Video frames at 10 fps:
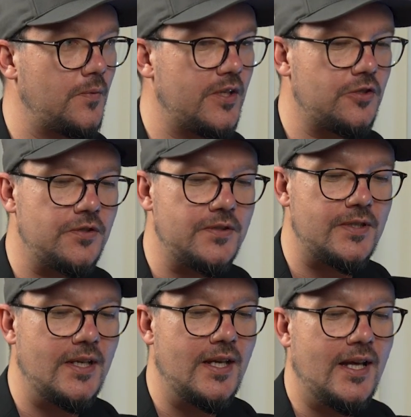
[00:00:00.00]

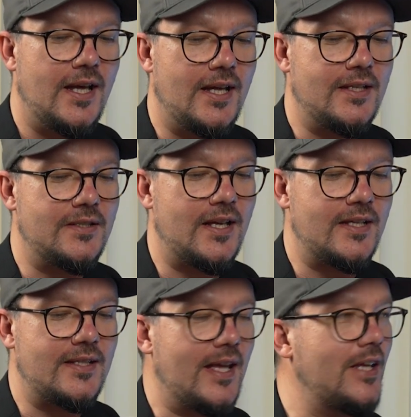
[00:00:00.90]
ventures. And
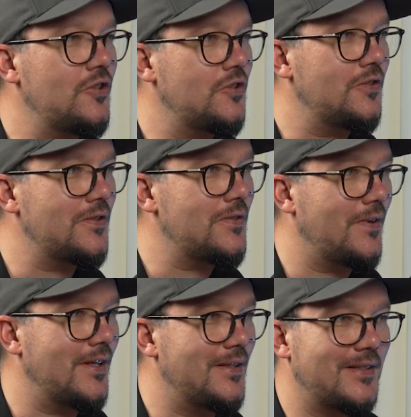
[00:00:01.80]
as angels,
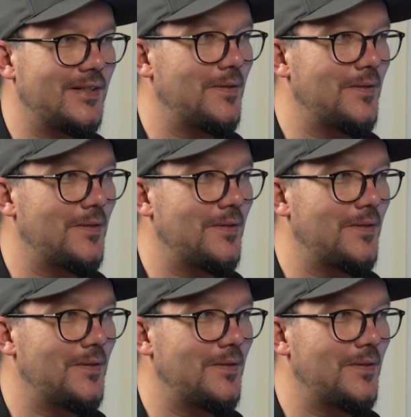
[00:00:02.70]
right,